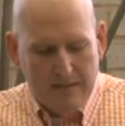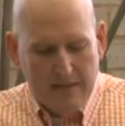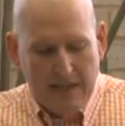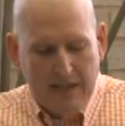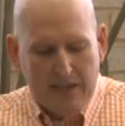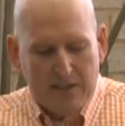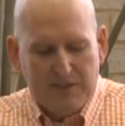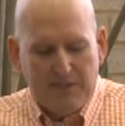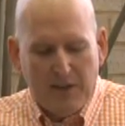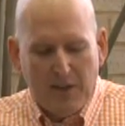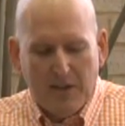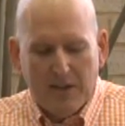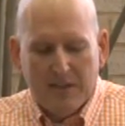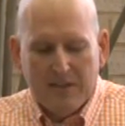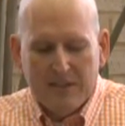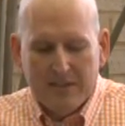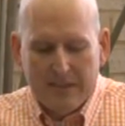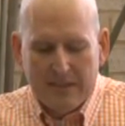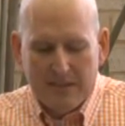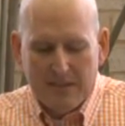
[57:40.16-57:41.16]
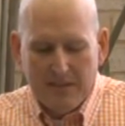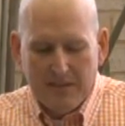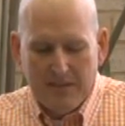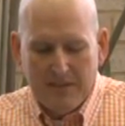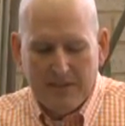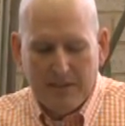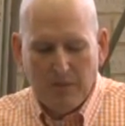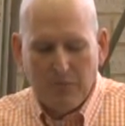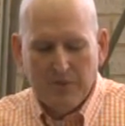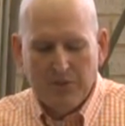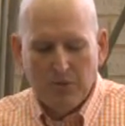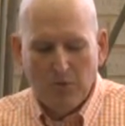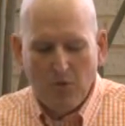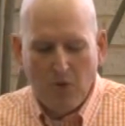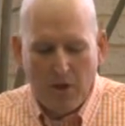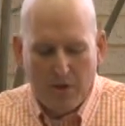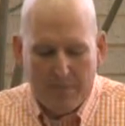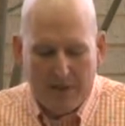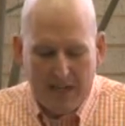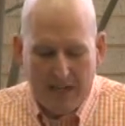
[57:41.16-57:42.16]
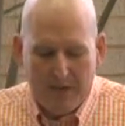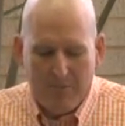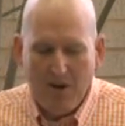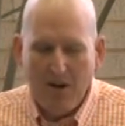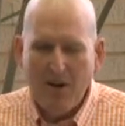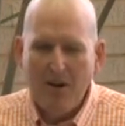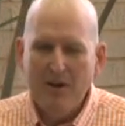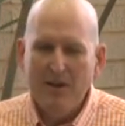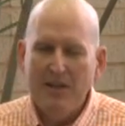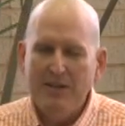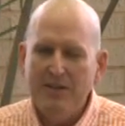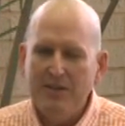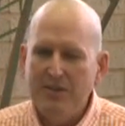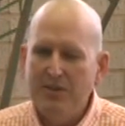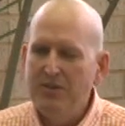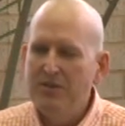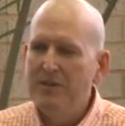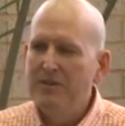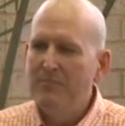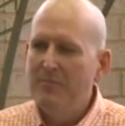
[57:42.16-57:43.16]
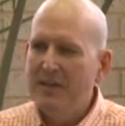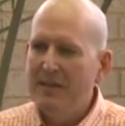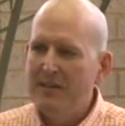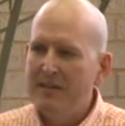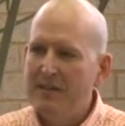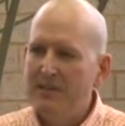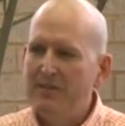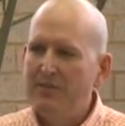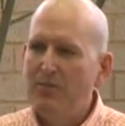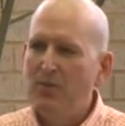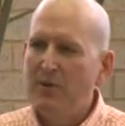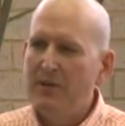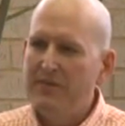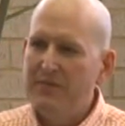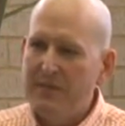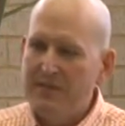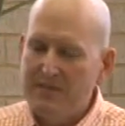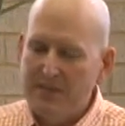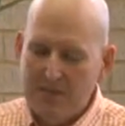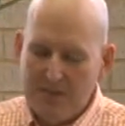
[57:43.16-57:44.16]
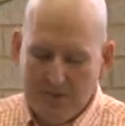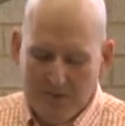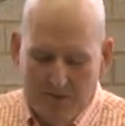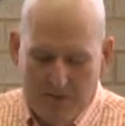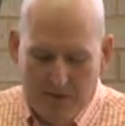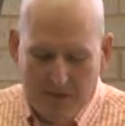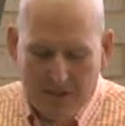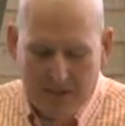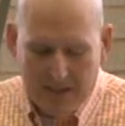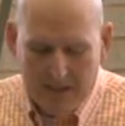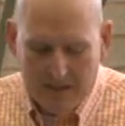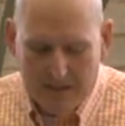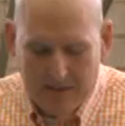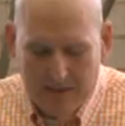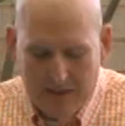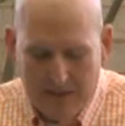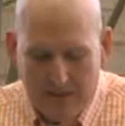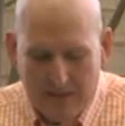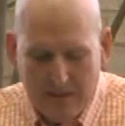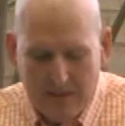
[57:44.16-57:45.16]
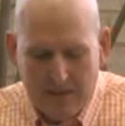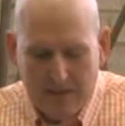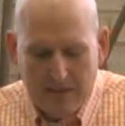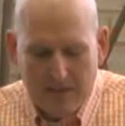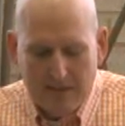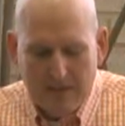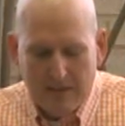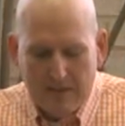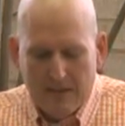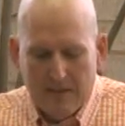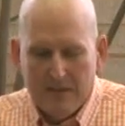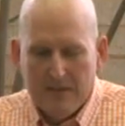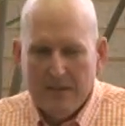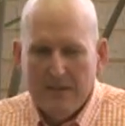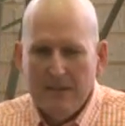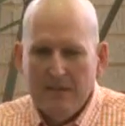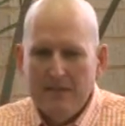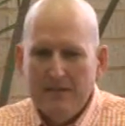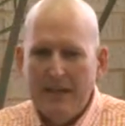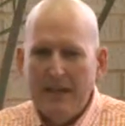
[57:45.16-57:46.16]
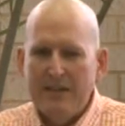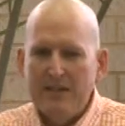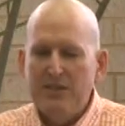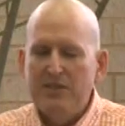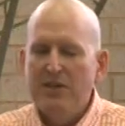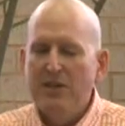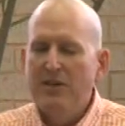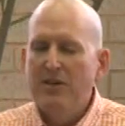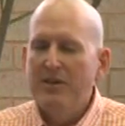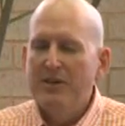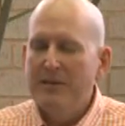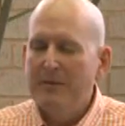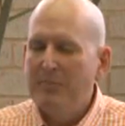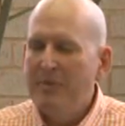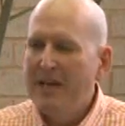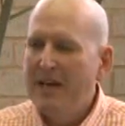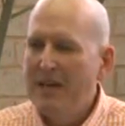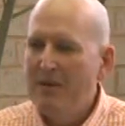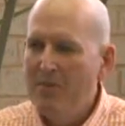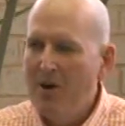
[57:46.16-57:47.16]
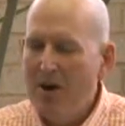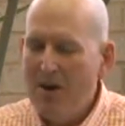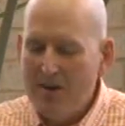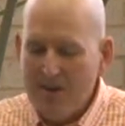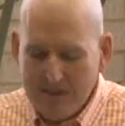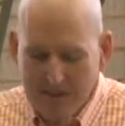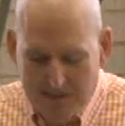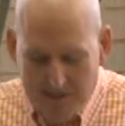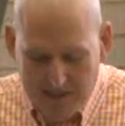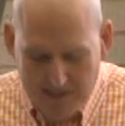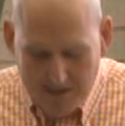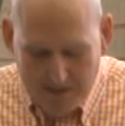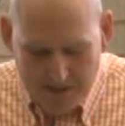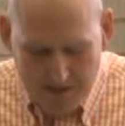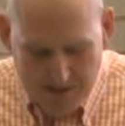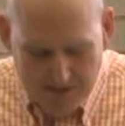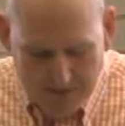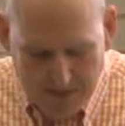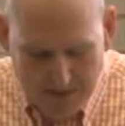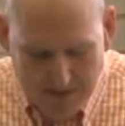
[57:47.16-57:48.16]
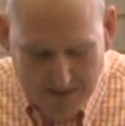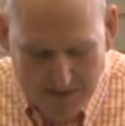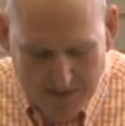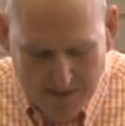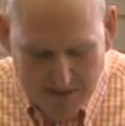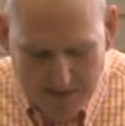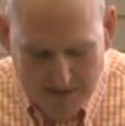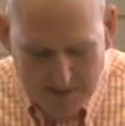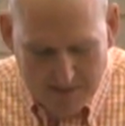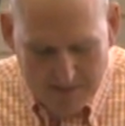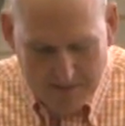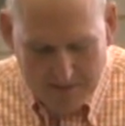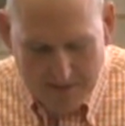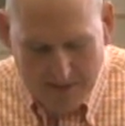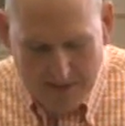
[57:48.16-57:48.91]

And it's very clear that when the war became hard on the Union men on the 45th Illinois, then in turn it became hard on the Southern civilians.